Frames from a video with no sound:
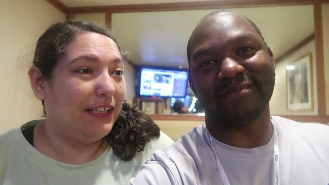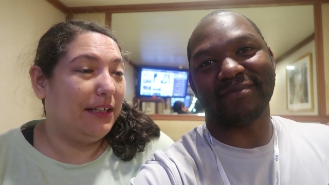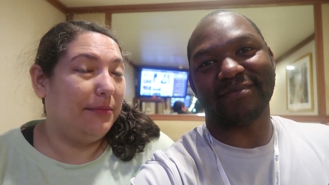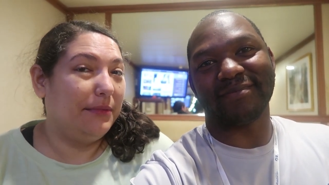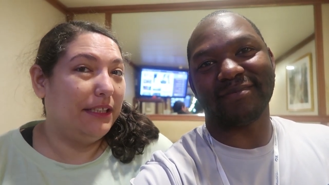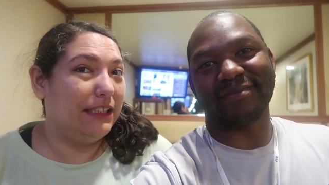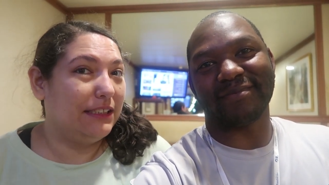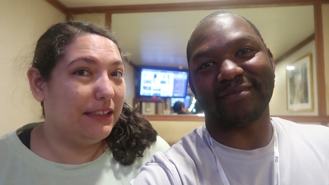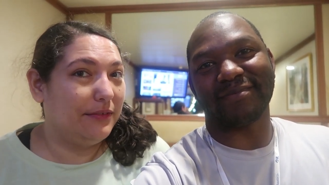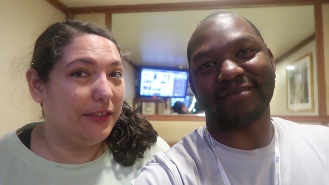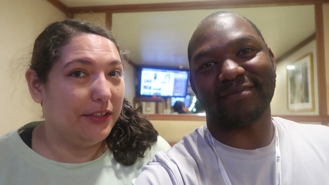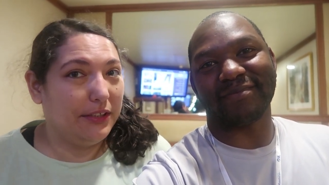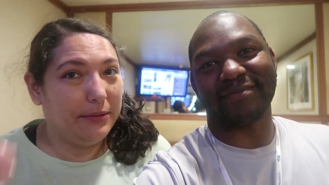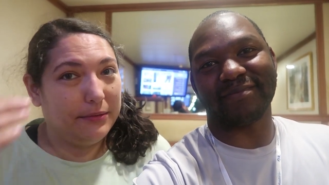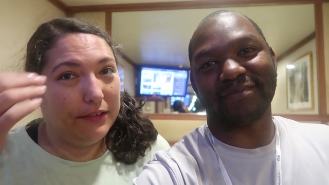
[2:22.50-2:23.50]
Speaker 1: I mean, if
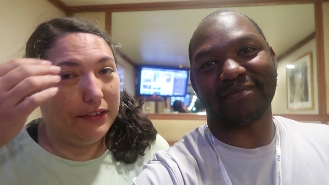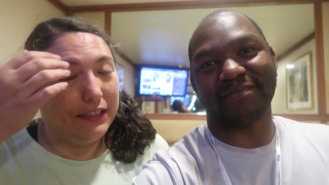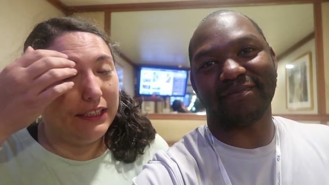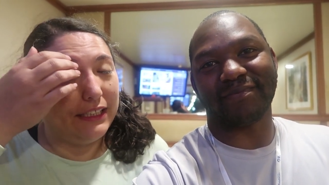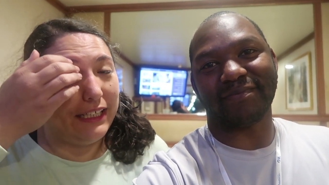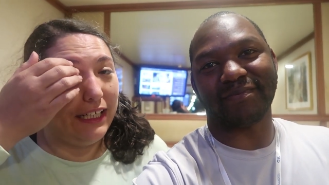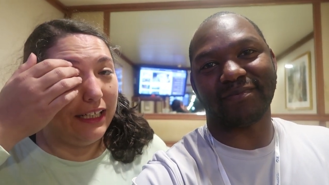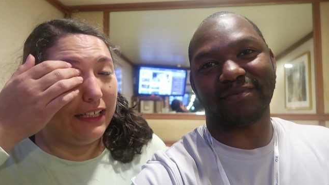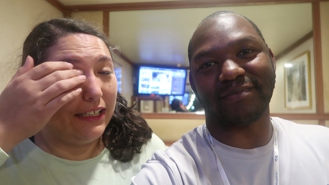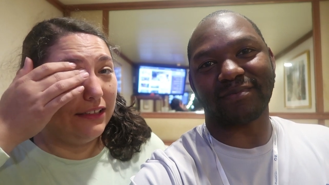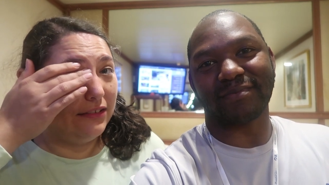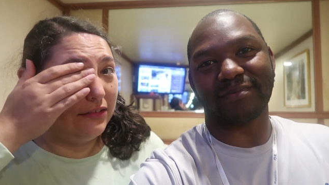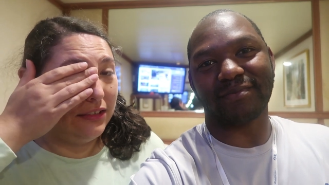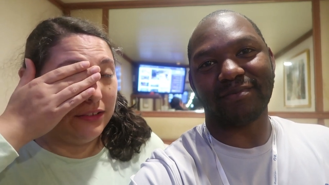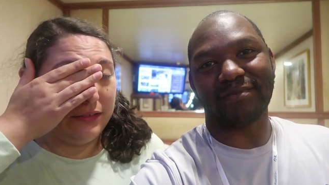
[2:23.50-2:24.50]
you're any bigger than that, I
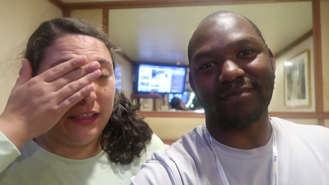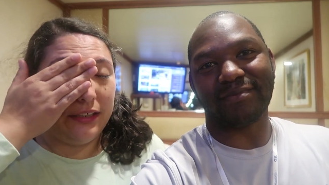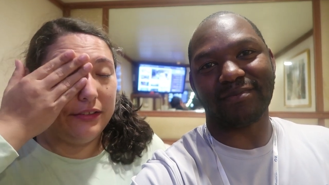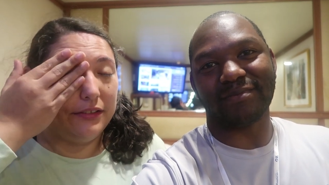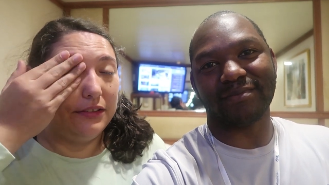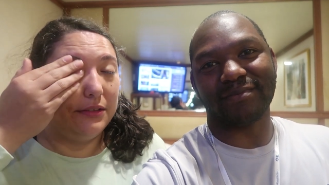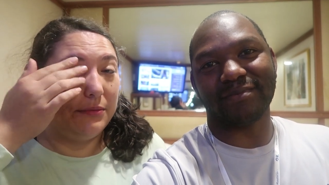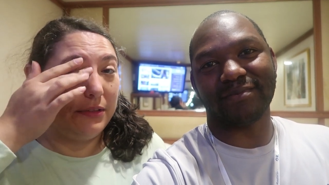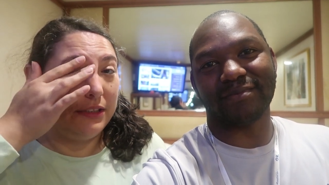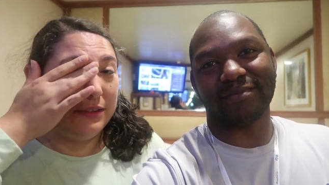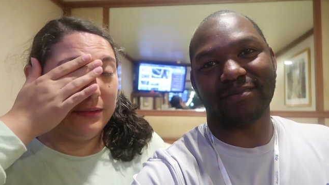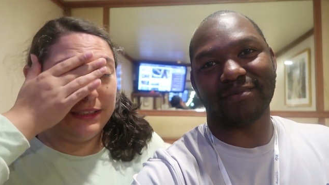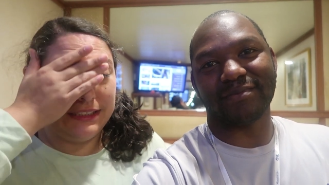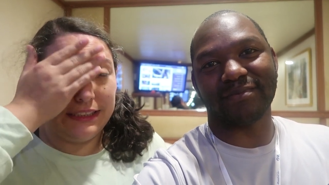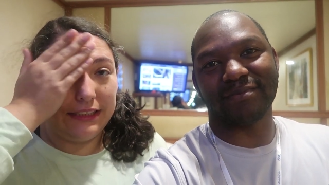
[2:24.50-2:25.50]
don't know how you could
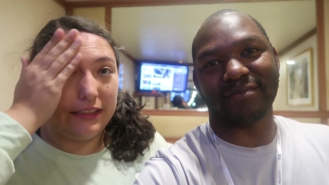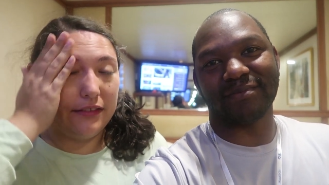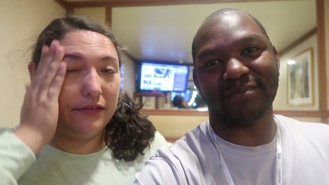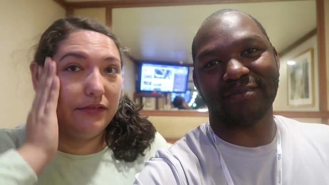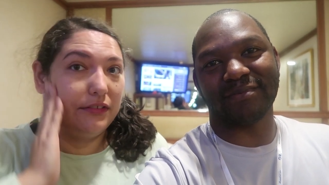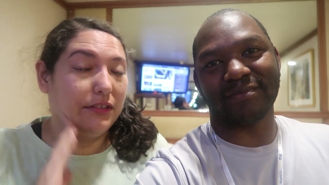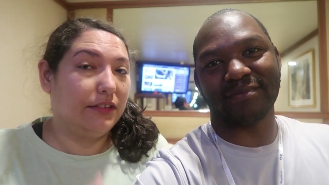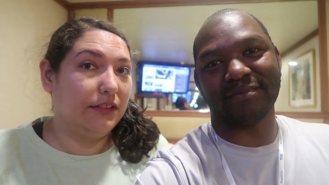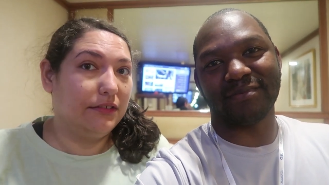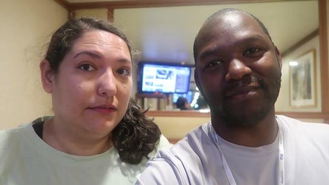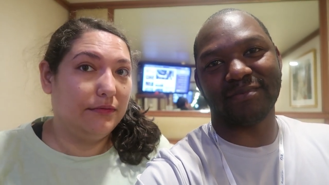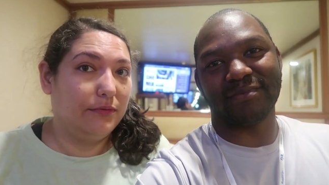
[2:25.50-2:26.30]
possibly sit there for